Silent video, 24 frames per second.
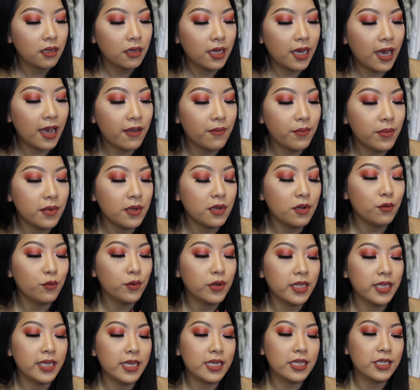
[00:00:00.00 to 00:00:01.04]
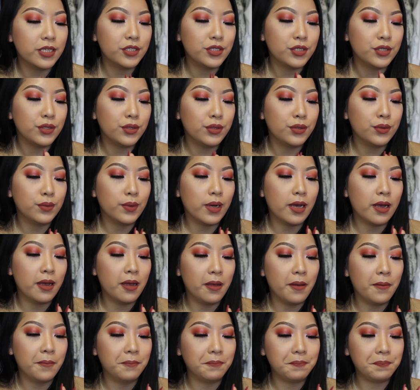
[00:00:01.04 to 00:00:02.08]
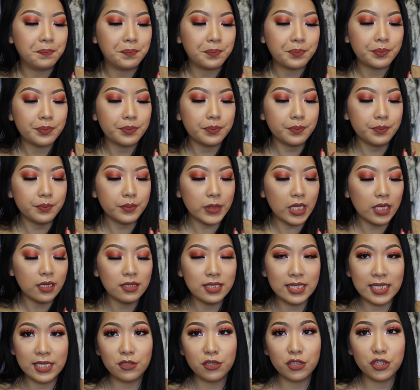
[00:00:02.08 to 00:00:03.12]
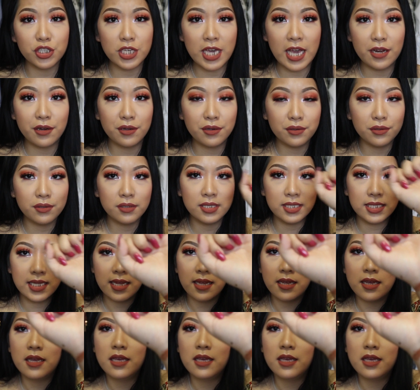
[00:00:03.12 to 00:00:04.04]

Yeah, I've been really into single shadows